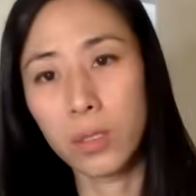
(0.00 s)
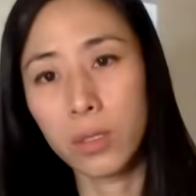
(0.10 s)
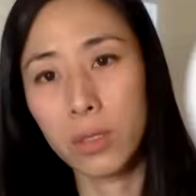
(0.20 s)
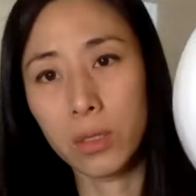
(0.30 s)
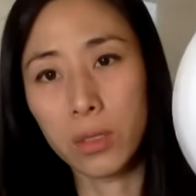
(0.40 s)

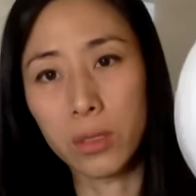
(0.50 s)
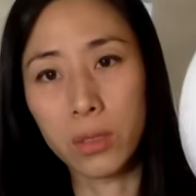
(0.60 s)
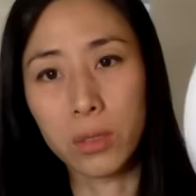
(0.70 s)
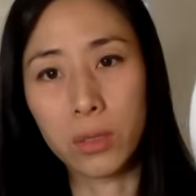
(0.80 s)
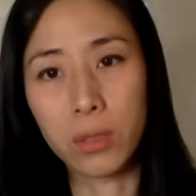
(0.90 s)
This
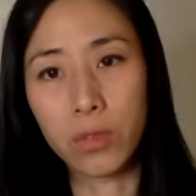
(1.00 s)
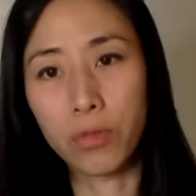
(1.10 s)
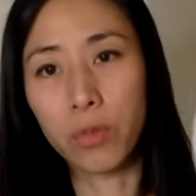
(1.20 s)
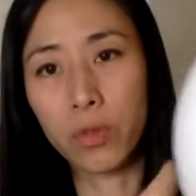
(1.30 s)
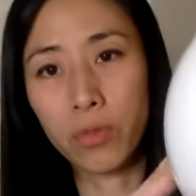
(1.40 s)
is the
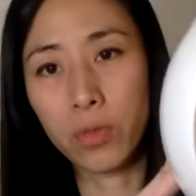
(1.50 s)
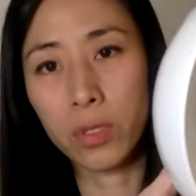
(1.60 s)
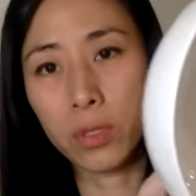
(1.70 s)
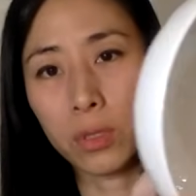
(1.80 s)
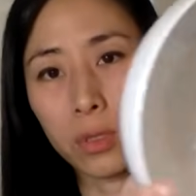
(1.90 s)
fourth
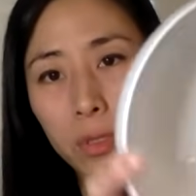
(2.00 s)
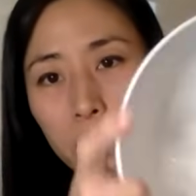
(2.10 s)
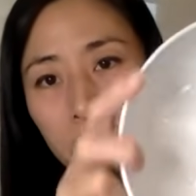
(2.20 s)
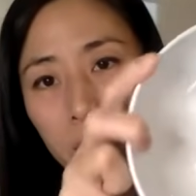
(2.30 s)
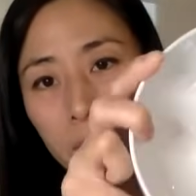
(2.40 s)
one.
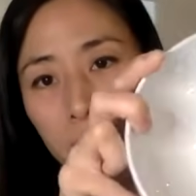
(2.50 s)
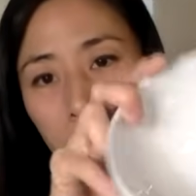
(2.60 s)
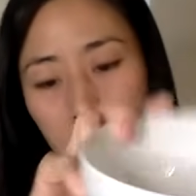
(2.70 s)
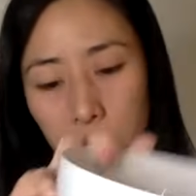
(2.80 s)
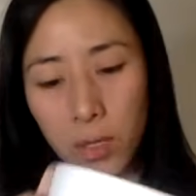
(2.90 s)

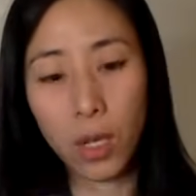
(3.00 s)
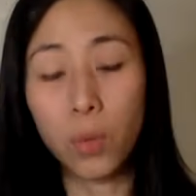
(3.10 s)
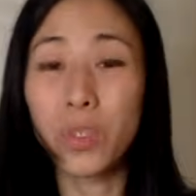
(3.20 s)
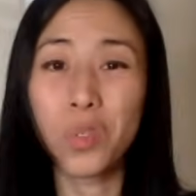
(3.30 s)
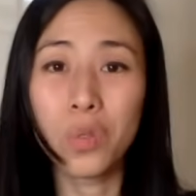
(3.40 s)

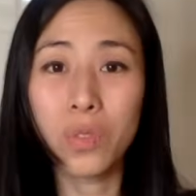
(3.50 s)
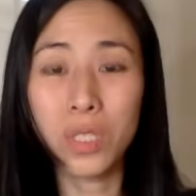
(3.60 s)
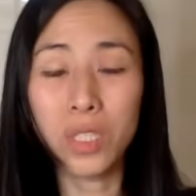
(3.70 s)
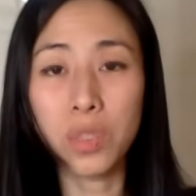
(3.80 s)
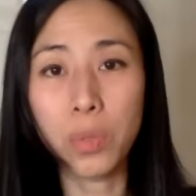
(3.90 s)
We
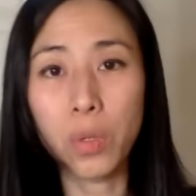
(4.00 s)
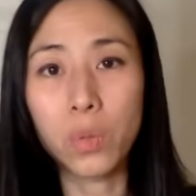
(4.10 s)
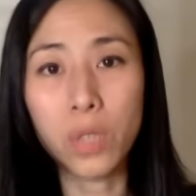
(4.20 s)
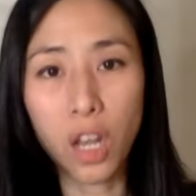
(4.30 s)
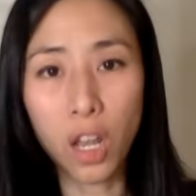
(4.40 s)
use these
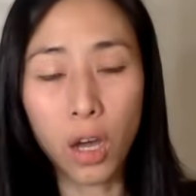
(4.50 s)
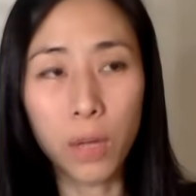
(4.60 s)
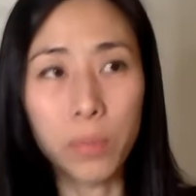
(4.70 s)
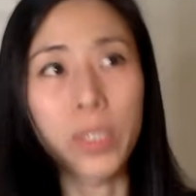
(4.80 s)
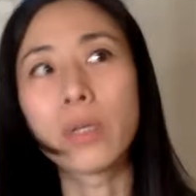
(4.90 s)
bowls a
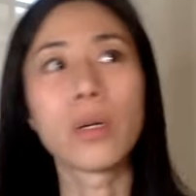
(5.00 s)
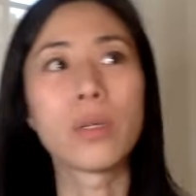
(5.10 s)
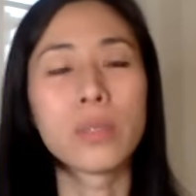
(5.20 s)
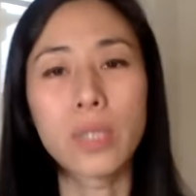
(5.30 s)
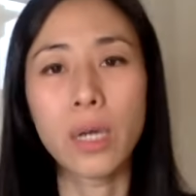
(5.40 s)
lot
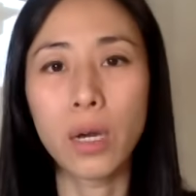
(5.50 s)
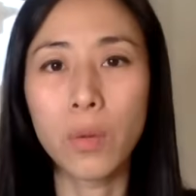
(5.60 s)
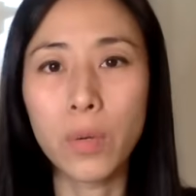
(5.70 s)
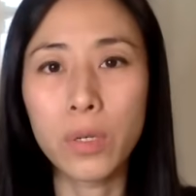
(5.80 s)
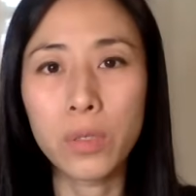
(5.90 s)
because
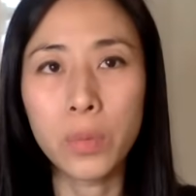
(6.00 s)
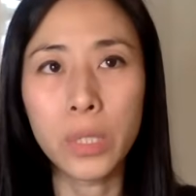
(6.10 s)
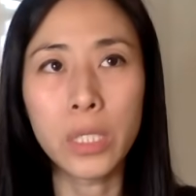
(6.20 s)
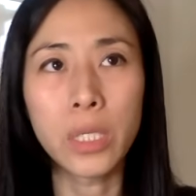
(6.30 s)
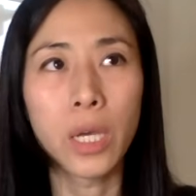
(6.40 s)
whether
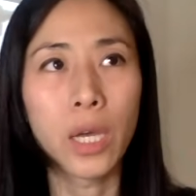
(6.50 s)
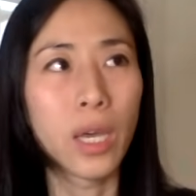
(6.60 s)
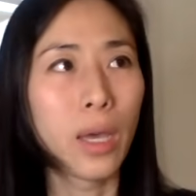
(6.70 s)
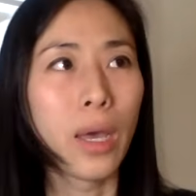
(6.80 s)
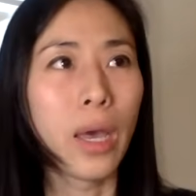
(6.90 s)
we
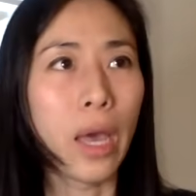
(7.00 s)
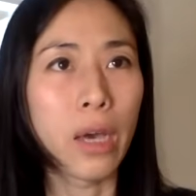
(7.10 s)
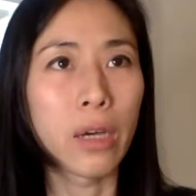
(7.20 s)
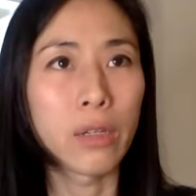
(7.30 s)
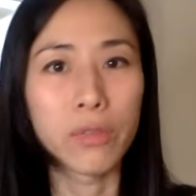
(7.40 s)

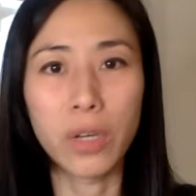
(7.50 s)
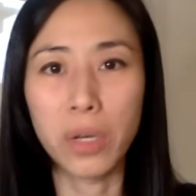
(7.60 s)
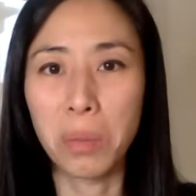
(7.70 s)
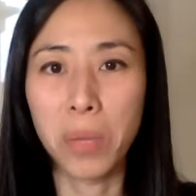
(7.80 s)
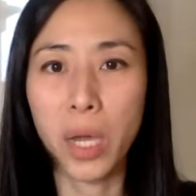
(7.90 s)
have
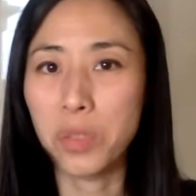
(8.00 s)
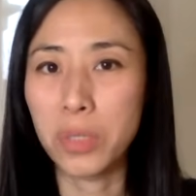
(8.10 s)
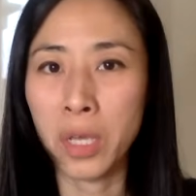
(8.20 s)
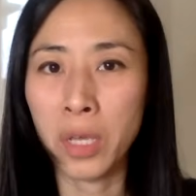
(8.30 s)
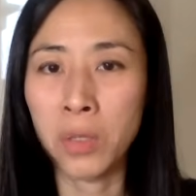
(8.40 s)
mashed
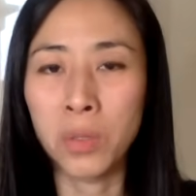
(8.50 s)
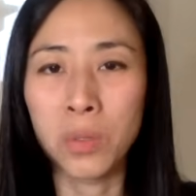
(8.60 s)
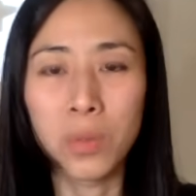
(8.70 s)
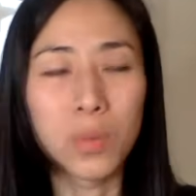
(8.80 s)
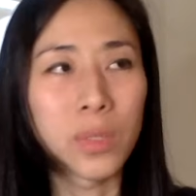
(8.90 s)

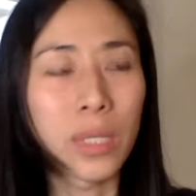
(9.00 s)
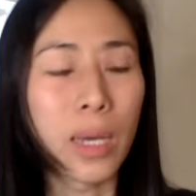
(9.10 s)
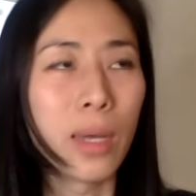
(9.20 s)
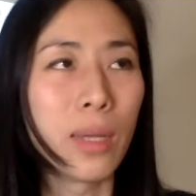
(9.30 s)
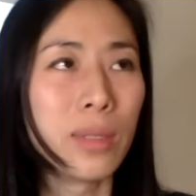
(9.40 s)
potatoes
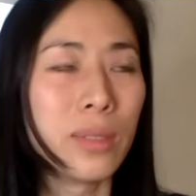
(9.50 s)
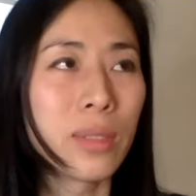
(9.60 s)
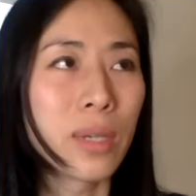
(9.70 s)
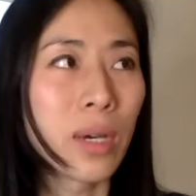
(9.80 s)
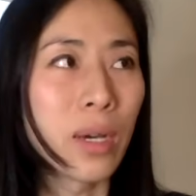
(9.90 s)
and